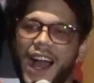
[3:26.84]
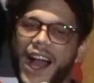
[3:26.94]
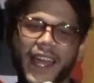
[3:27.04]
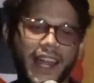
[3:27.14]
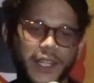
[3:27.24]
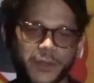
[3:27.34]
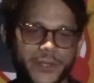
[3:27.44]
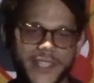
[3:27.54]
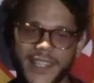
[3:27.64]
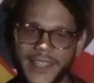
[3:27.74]
I got a
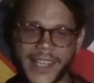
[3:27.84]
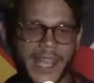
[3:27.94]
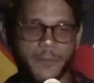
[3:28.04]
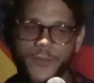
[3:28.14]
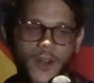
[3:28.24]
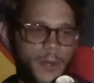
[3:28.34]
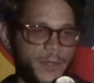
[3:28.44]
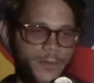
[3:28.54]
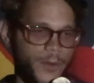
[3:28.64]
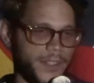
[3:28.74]
routine that came far
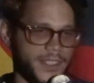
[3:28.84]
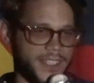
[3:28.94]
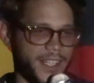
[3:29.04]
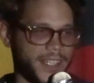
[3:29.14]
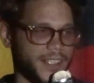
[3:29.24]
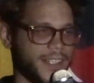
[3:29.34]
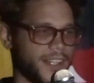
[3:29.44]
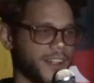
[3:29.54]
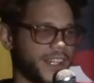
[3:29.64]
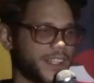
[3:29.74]
before this kid,
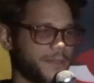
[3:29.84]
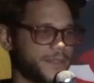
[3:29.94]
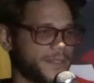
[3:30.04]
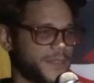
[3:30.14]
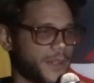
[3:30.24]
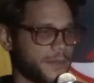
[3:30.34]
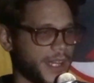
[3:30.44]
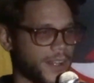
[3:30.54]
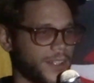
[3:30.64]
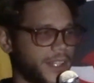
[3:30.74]
alright? I'm
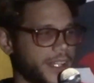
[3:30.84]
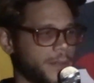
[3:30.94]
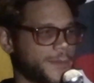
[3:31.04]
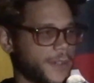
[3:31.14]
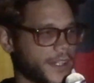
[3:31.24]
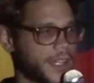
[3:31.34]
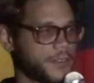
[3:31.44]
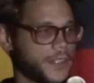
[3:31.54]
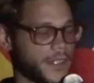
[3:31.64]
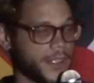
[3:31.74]
not gonna let him fuck
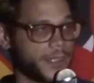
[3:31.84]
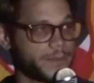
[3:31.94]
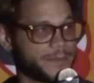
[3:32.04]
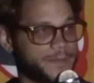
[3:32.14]
everything up.